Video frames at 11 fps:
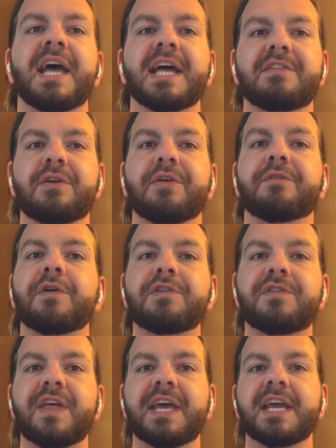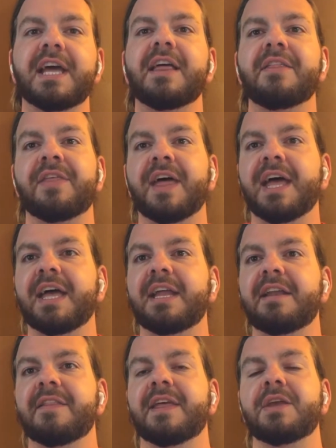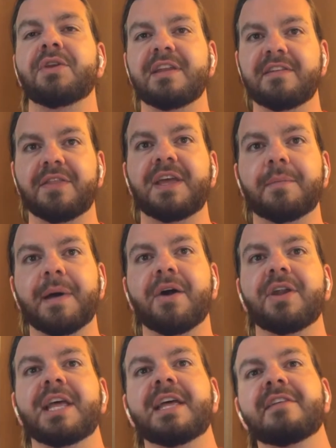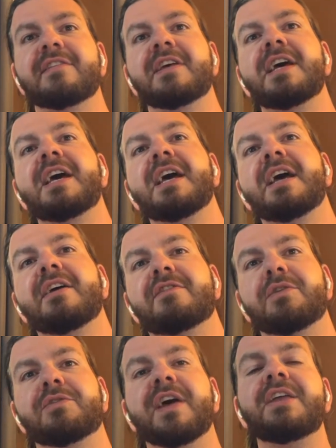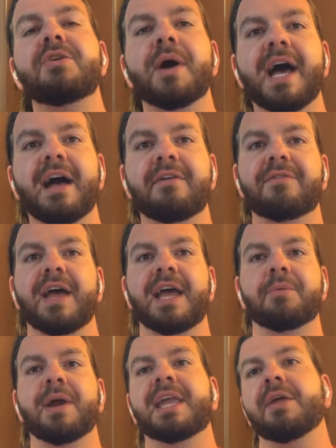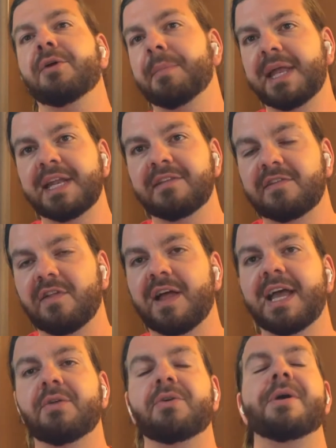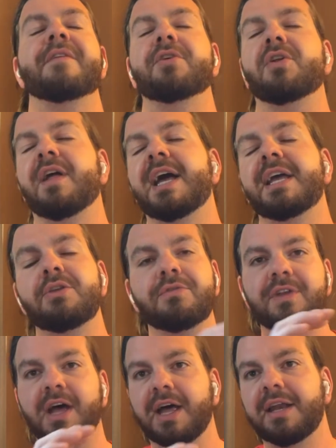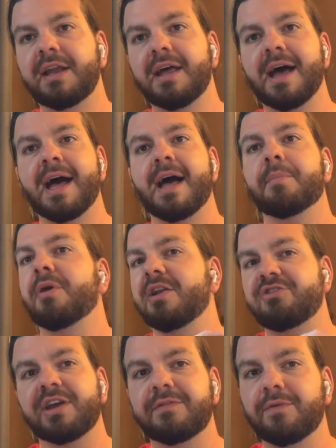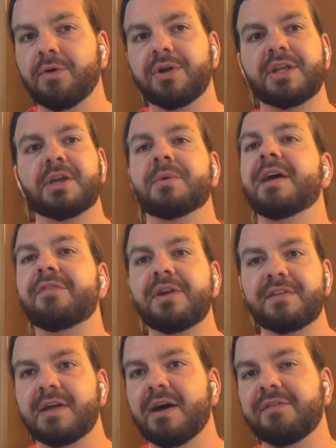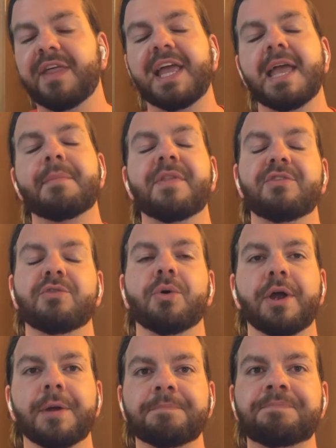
And so the first thing that you need to think about is, so say you have a regular maintenance client, or you have a client you've done a project for, whatever it is, however they came in the door.